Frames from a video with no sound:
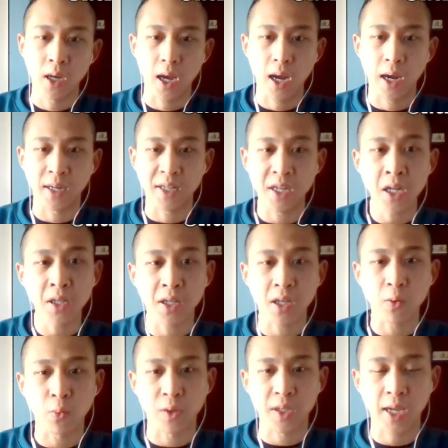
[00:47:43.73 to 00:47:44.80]
Ideally,
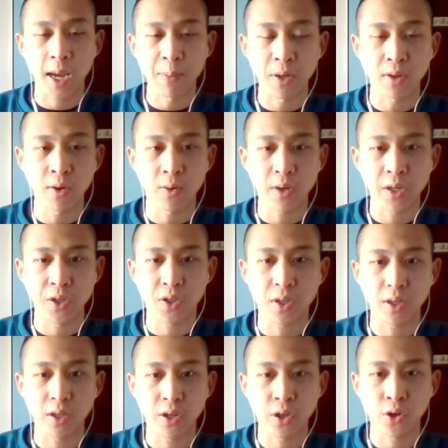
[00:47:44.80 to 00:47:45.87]
what's happening though is
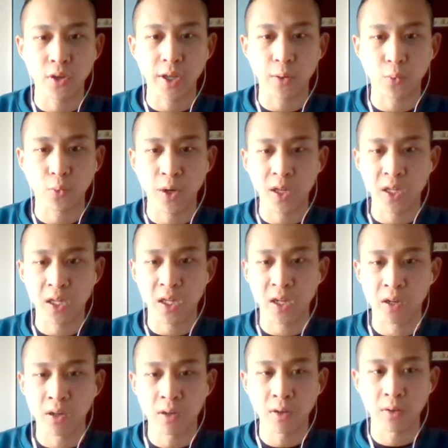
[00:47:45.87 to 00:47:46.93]
you're like right
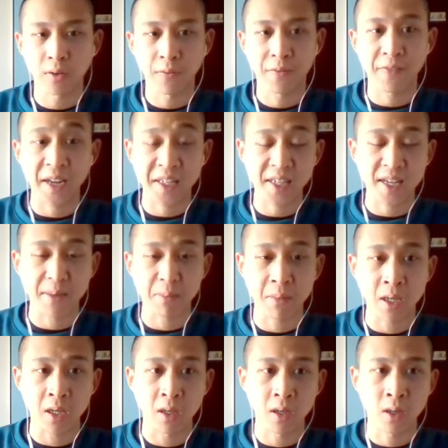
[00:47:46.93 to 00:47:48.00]
here facing me.